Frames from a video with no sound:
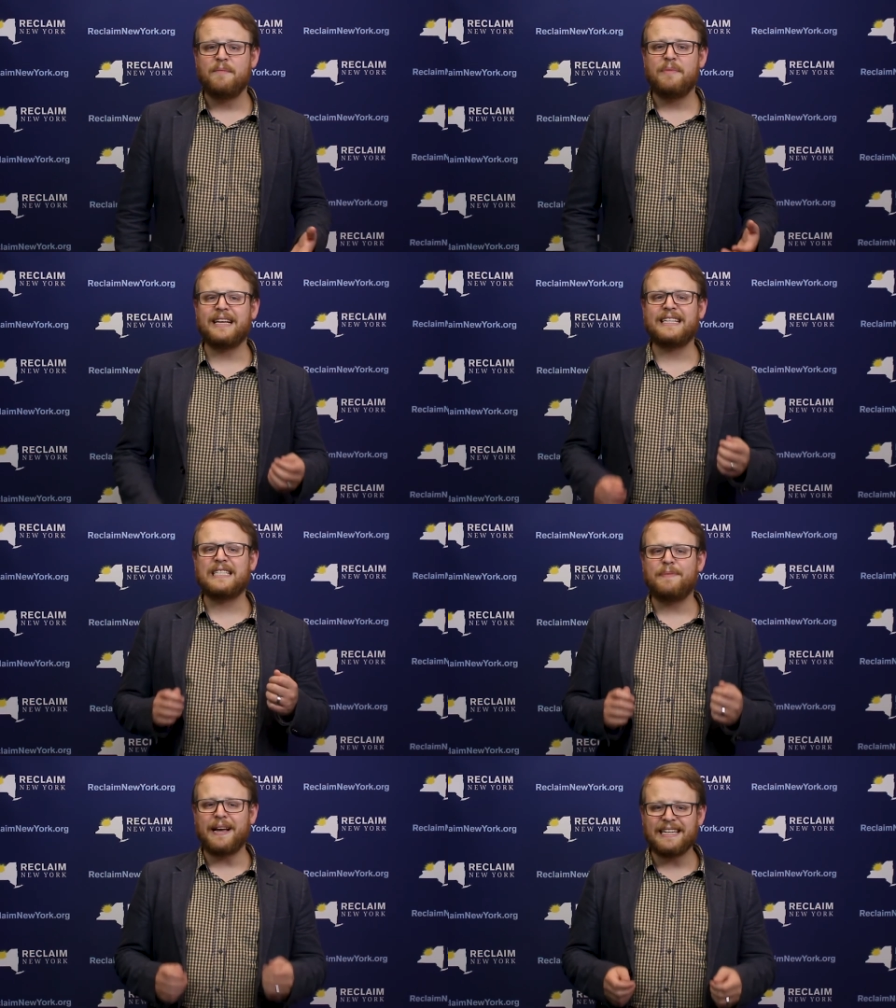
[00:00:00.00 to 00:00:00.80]
but
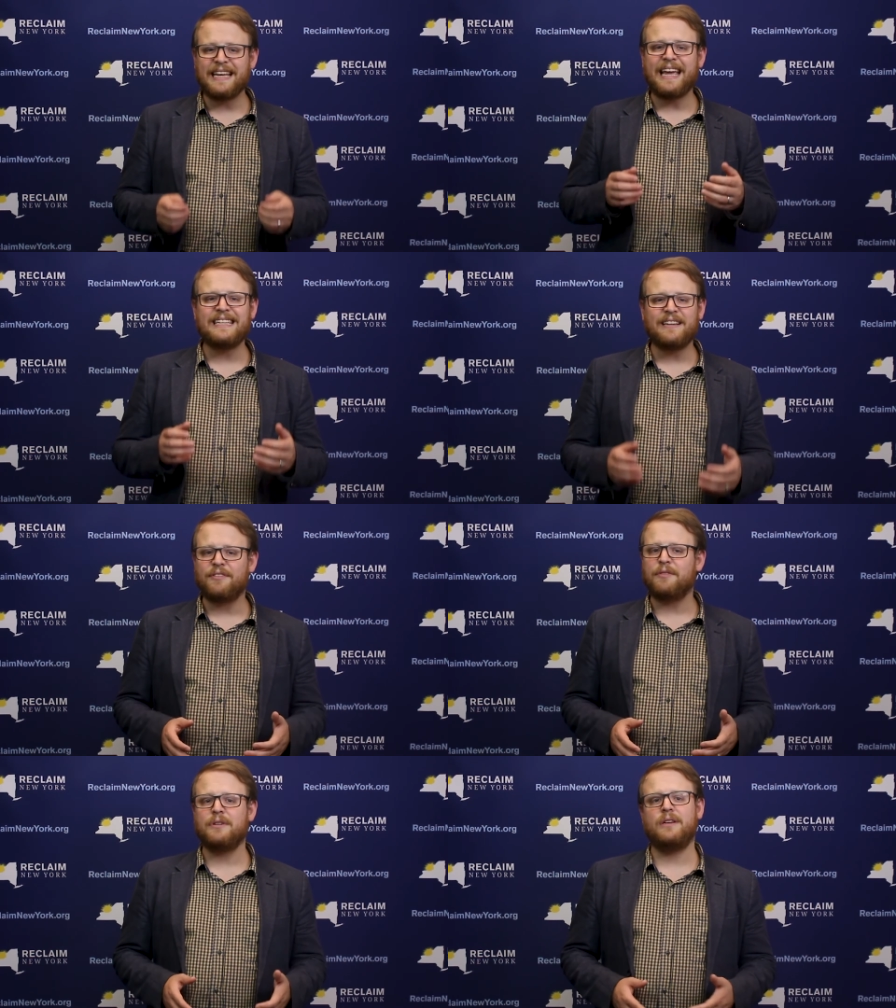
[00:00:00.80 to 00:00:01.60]
expecting a
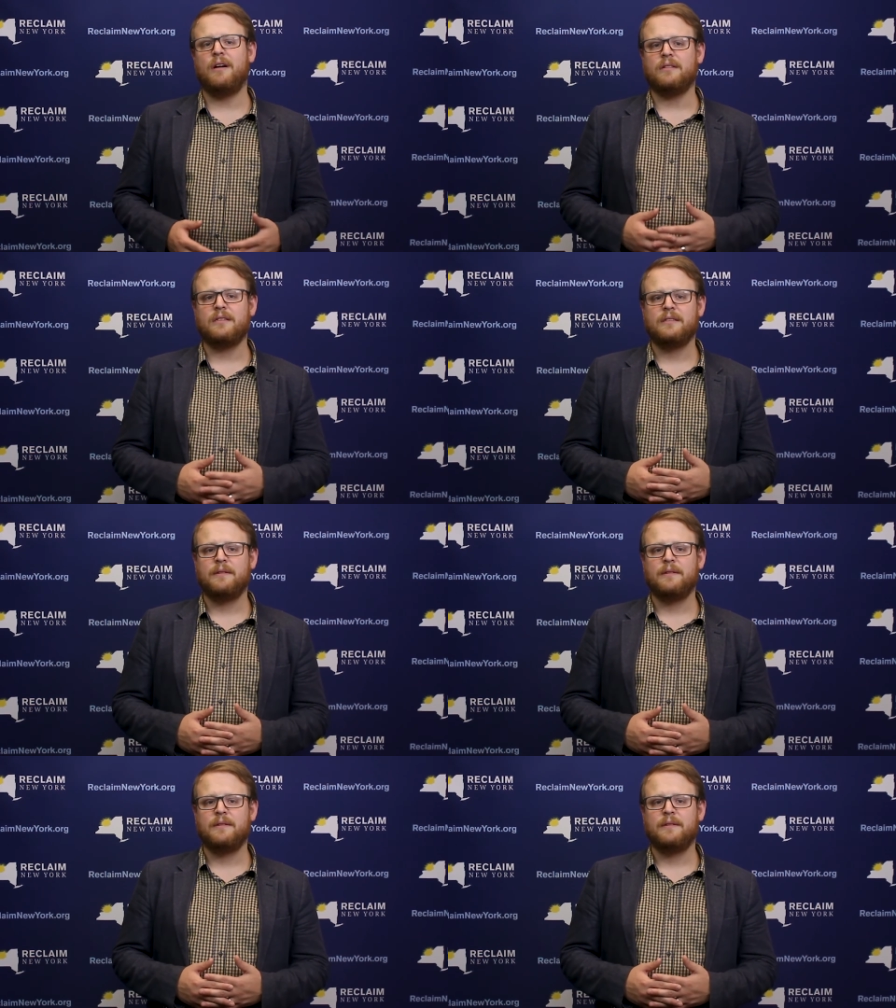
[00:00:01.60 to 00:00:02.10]
different result.